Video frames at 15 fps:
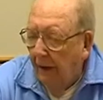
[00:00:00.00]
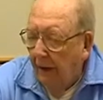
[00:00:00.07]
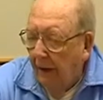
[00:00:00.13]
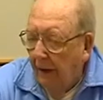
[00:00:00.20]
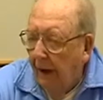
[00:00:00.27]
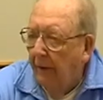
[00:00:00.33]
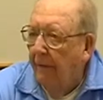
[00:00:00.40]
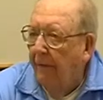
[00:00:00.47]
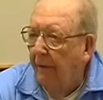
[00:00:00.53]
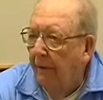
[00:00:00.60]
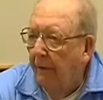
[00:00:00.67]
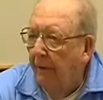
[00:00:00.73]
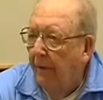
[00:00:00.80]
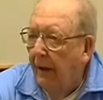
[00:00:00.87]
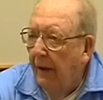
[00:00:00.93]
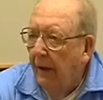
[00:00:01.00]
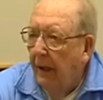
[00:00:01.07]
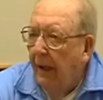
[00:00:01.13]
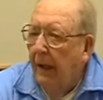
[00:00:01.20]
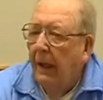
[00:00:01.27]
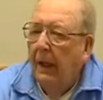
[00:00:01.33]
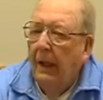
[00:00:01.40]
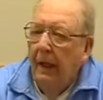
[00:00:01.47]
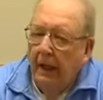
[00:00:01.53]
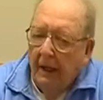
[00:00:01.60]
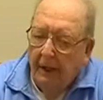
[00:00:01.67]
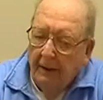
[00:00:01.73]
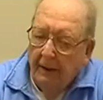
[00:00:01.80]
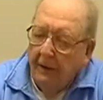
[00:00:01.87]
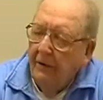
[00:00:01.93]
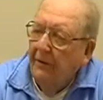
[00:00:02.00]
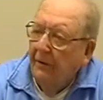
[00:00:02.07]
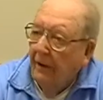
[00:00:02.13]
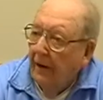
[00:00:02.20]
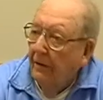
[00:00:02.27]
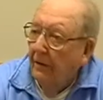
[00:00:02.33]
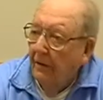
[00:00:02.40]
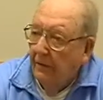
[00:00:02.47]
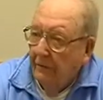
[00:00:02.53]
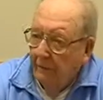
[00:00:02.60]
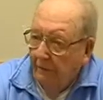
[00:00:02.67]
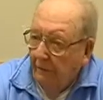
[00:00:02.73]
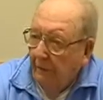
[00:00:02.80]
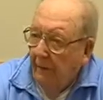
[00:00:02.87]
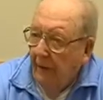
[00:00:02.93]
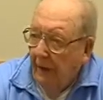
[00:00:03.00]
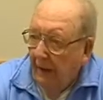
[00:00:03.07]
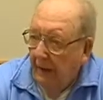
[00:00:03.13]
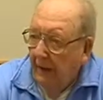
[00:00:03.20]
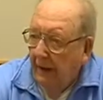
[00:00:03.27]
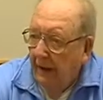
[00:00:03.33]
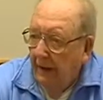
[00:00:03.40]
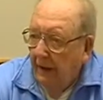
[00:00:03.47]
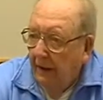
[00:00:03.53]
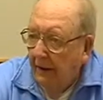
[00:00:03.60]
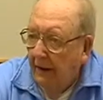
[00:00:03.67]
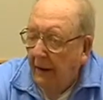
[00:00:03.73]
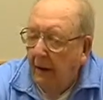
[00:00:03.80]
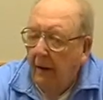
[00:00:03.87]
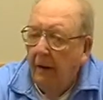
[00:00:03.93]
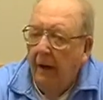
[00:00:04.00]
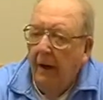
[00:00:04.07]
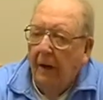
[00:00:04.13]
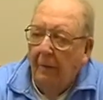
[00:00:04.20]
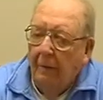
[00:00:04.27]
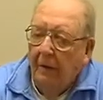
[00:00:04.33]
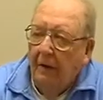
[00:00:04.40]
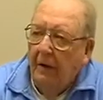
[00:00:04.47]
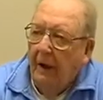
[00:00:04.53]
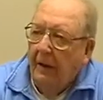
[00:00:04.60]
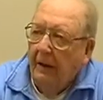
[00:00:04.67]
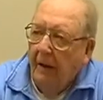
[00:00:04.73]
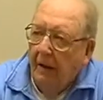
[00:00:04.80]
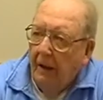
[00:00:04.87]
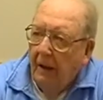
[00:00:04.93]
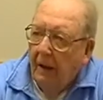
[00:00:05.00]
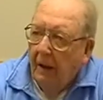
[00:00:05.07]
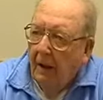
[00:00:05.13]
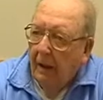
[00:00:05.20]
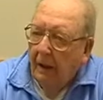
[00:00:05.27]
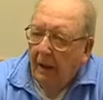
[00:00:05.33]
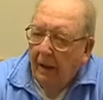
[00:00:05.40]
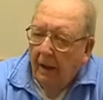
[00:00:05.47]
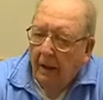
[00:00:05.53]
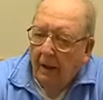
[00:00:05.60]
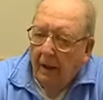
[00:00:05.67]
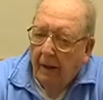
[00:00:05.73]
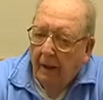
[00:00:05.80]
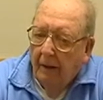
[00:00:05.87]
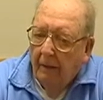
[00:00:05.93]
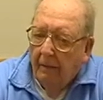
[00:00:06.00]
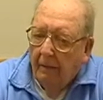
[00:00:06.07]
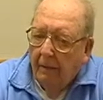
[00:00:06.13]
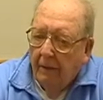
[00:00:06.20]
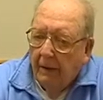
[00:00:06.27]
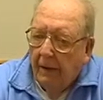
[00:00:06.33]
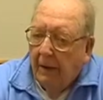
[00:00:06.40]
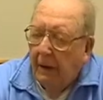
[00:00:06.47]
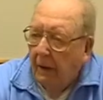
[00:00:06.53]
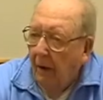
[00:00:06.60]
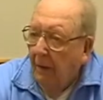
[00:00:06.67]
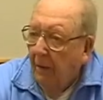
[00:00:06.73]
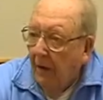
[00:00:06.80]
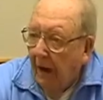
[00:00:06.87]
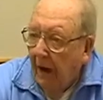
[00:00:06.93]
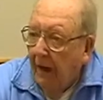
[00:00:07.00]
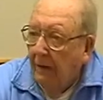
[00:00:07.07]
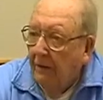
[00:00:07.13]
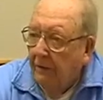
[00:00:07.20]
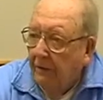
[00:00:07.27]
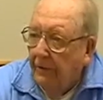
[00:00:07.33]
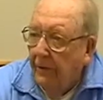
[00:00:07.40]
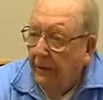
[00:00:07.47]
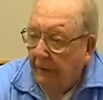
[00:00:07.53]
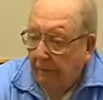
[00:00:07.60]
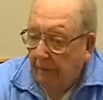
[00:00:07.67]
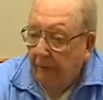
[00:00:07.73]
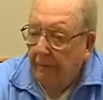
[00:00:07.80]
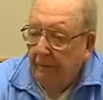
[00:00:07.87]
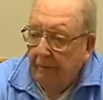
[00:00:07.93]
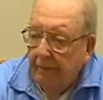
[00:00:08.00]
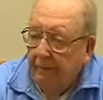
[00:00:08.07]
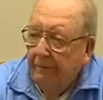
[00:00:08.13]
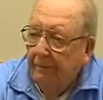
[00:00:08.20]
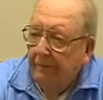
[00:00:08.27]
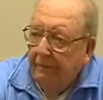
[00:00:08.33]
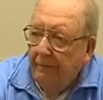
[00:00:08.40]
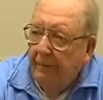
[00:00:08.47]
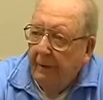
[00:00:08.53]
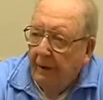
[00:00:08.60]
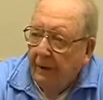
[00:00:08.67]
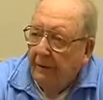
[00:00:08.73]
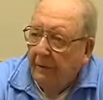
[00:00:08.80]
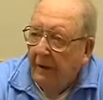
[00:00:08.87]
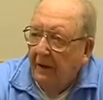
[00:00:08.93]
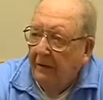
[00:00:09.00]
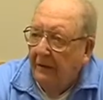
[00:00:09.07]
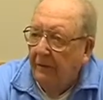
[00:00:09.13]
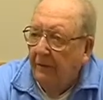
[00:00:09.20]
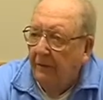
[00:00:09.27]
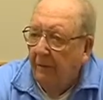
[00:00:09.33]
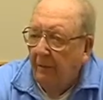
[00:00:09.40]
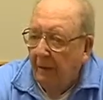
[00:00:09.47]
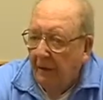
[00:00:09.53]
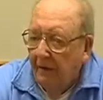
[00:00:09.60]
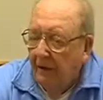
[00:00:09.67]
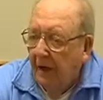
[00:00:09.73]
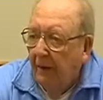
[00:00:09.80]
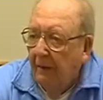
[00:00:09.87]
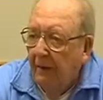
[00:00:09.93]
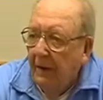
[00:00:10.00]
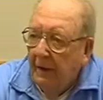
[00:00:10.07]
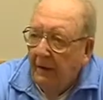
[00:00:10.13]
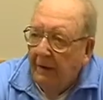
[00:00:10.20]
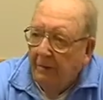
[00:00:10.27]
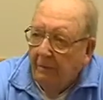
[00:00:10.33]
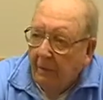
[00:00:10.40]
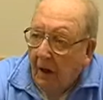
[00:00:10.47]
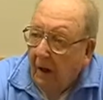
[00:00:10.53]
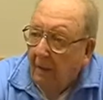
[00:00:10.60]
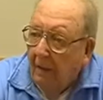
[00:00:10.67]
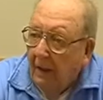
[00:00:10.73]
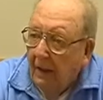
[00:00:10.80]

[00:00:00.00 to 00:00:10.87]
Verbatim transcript: uh, airfield, and these fighters come in and landed there and protected uh, the Gilbert Islands and various places from the Japanese bombing.